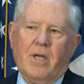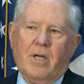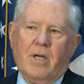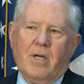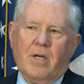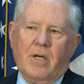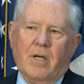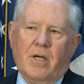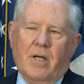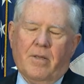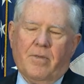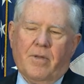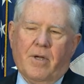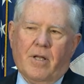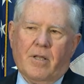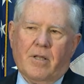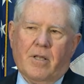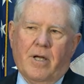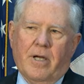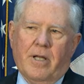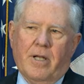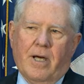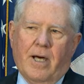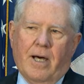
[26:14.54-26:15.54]
and they
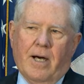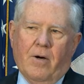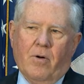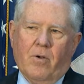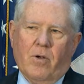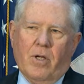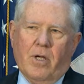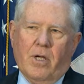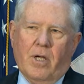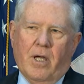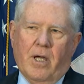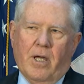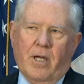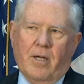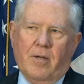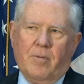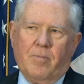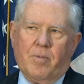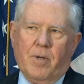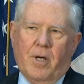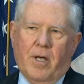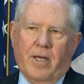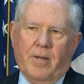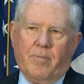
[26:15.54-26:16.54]
laid out a
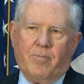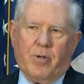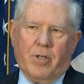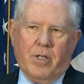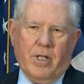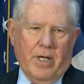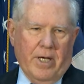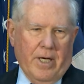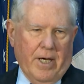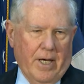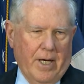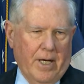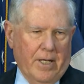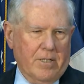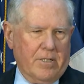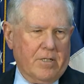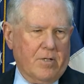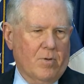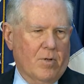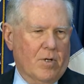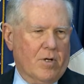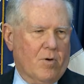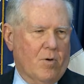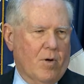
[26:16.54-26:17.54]
plan
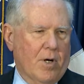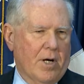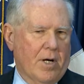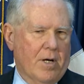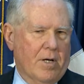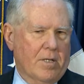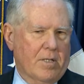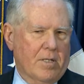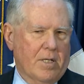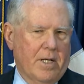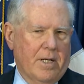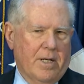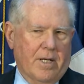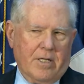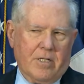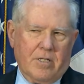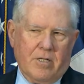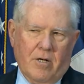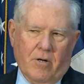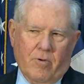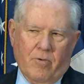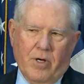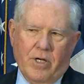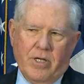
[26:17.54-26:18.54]
to acquire a next
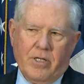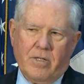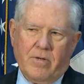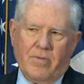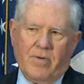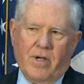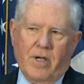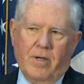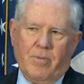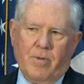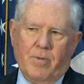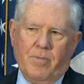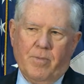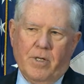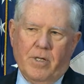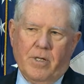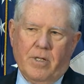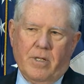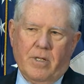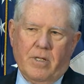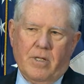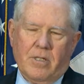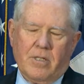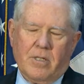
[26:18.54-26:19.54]
generation of
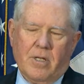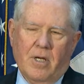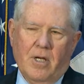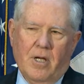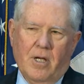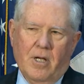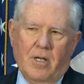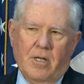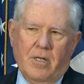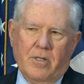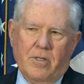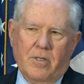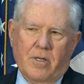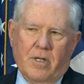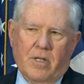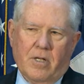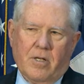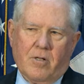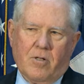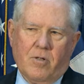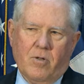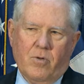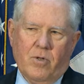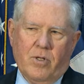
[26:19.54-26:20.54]
capabilities that
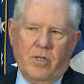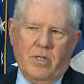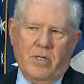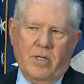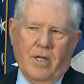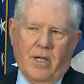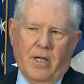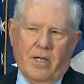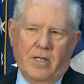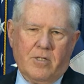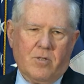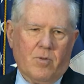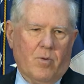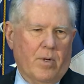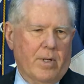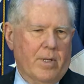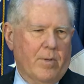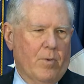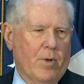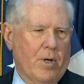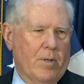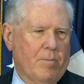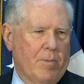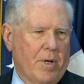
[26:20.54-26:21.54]
included a
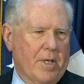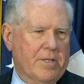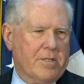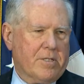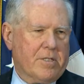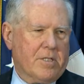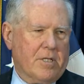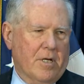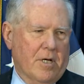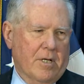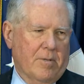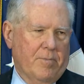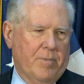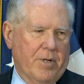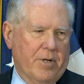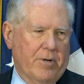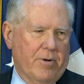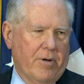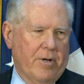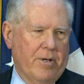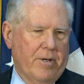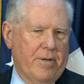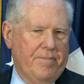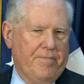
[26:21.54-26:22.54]
21-month study
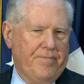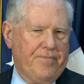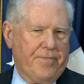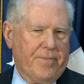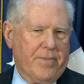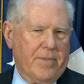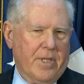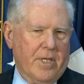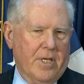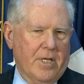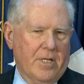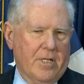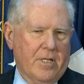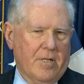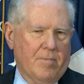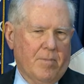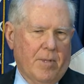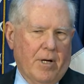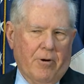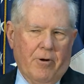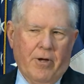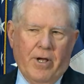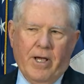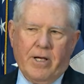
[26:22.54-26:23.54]
period.
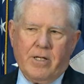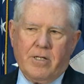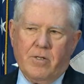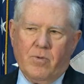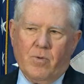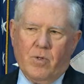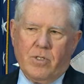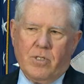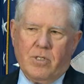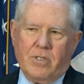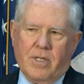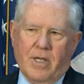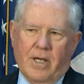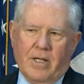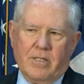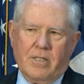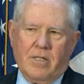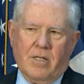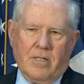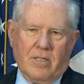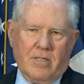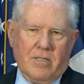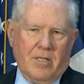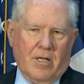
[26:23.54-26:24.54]
My reaction was that that's
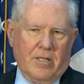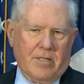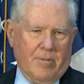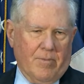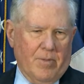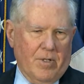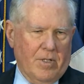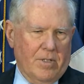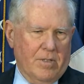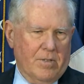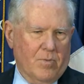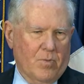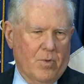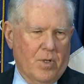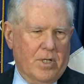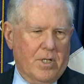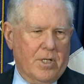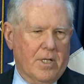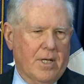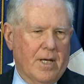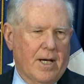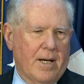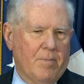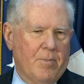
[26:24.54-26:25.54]
unacceptable. We
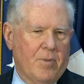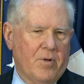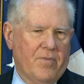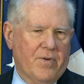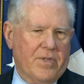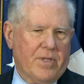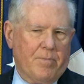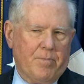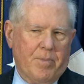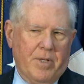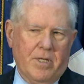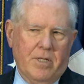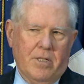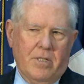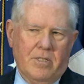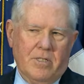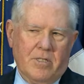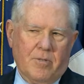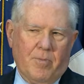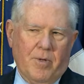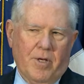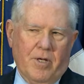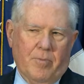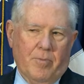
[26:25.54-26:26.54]
cannot move at the
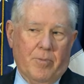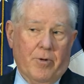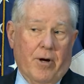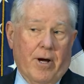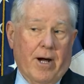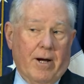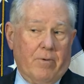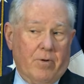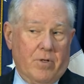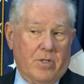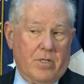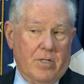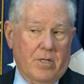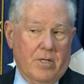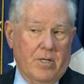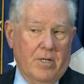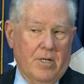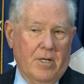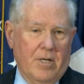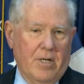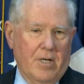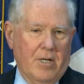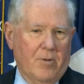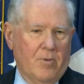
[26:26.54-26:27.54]
speed of bureaucracy.
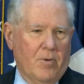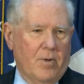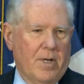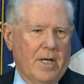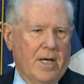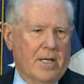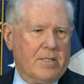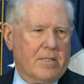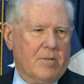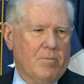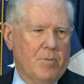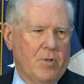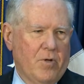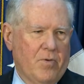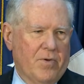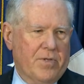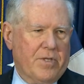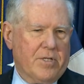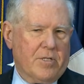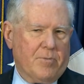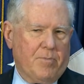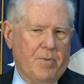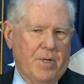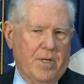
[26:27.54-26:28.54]
We have to move at
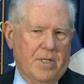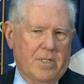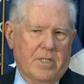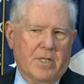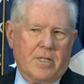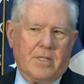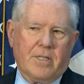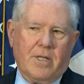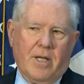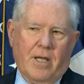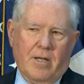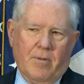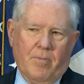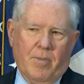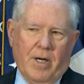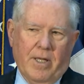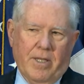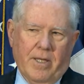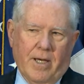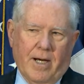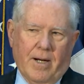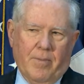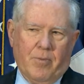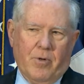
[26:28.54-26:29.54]
the speed dictated by
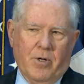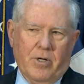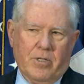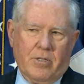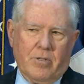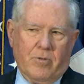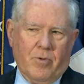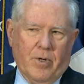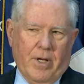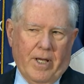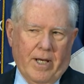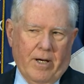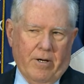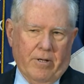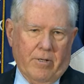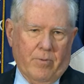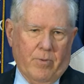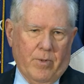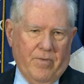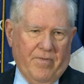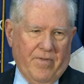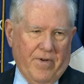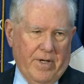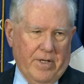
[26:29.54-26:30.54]
the operational reality
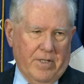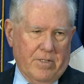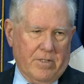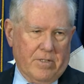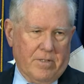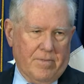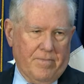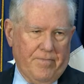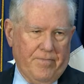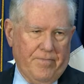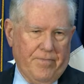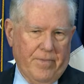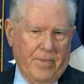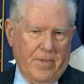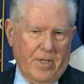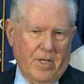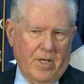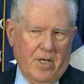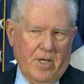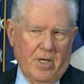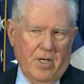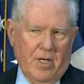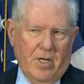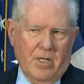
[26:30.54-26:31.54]
we face.
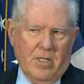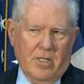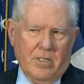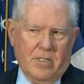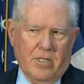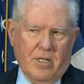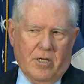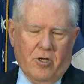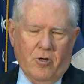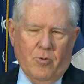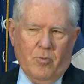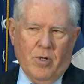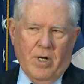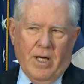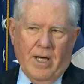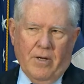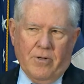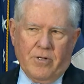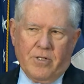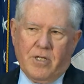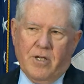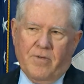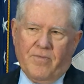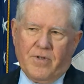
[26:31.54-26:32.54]
C.Q.
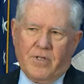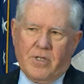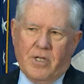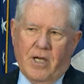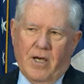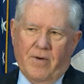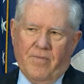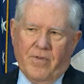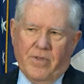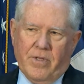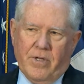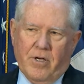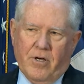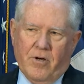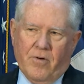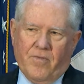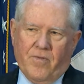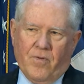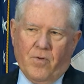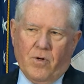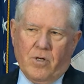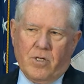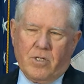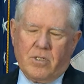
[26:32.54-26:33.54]
Brown, Chief of Staff of the Air
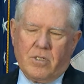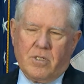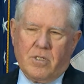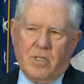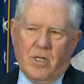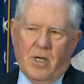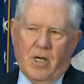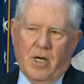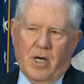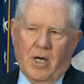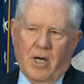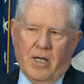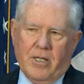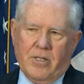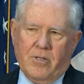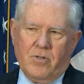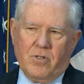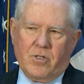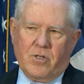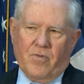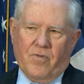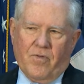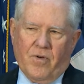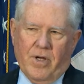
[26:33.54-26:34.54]
Force,
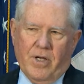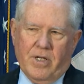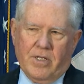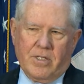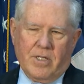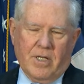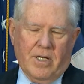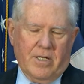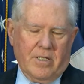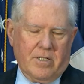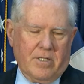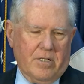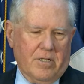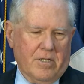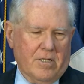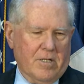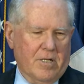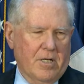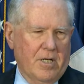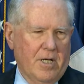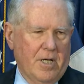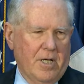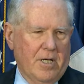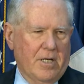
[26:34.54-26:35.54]
used the phrase last
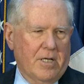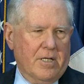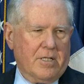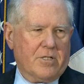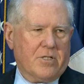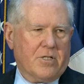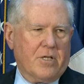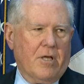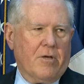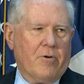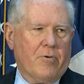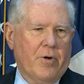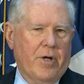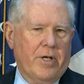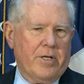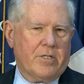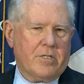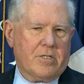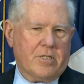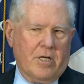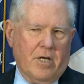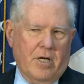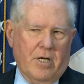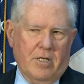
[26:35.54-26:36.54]
year, accelerate
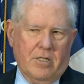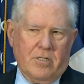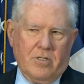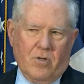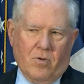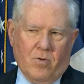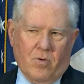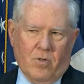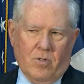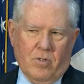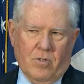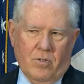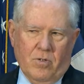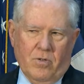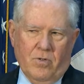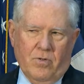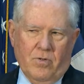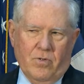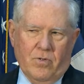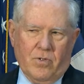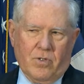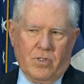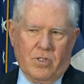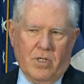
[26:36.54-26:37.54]
change or
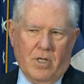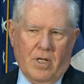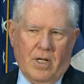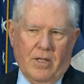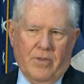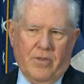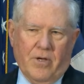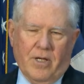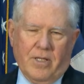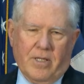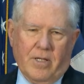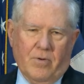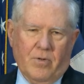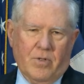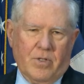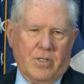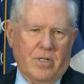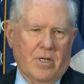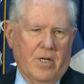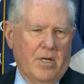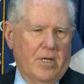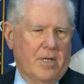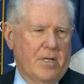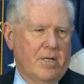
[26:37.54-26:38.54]
lose. And I thought that
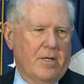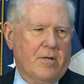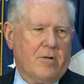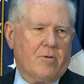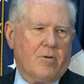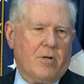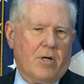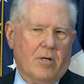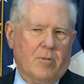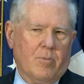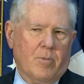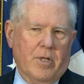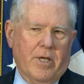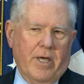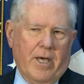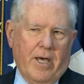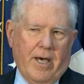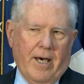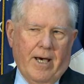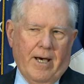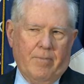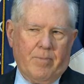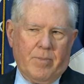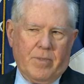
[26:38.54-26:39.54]
was incredibly
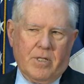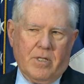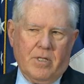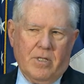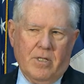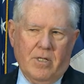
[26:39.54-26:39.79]
apt.